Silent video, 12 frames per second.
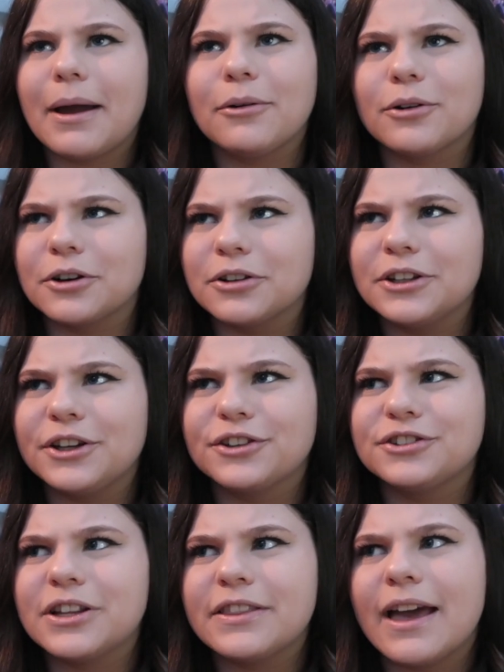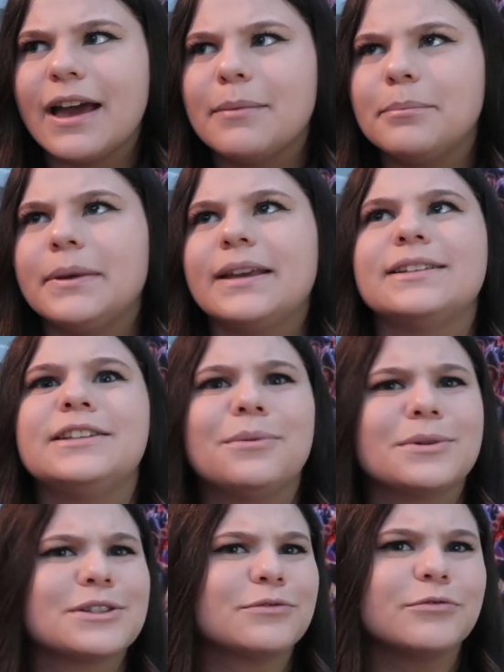out earlier to them because he
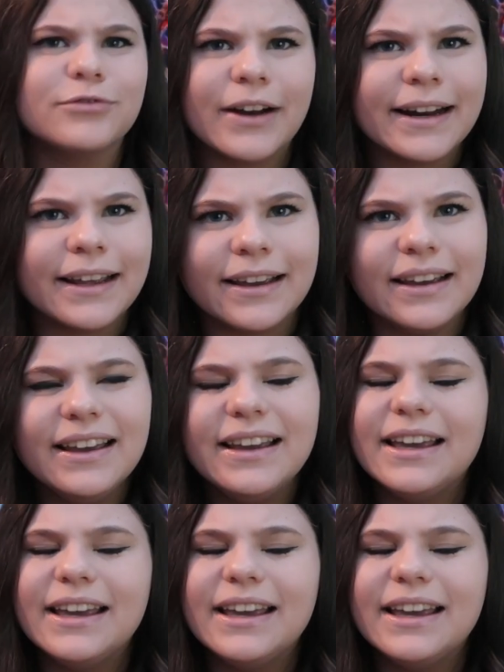wasn't ready.